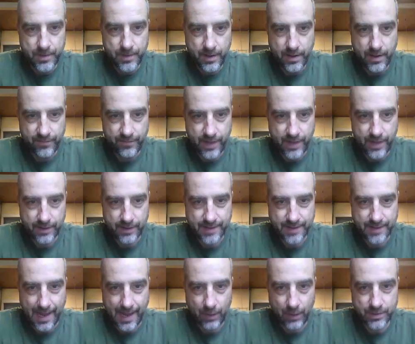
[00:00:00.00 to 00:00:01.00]
If that is
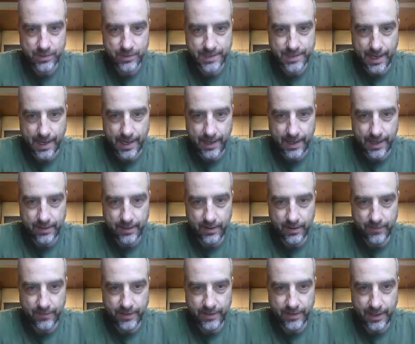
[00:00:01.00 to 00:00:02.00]
outside
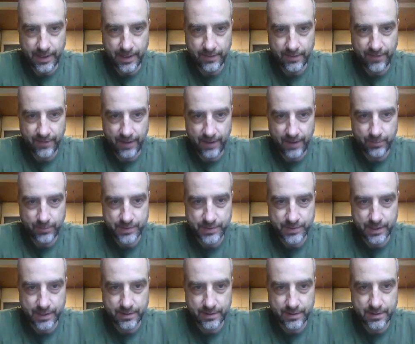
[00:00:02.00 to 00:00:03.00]
of the
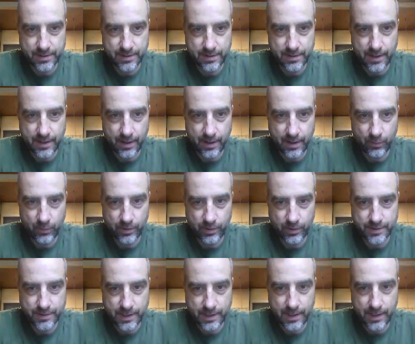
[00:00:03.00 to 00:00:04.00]
95%, then we're
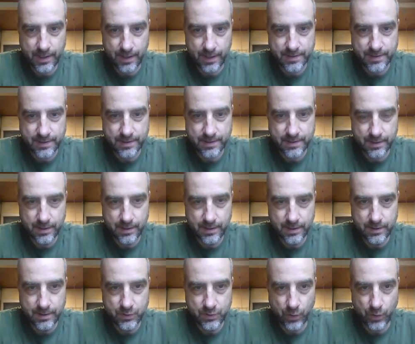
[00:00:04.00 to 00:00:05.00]
going to say yes,
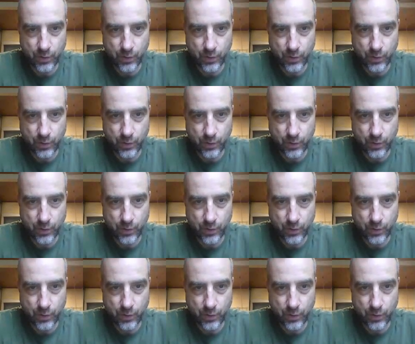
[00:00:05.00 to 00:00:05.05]
he's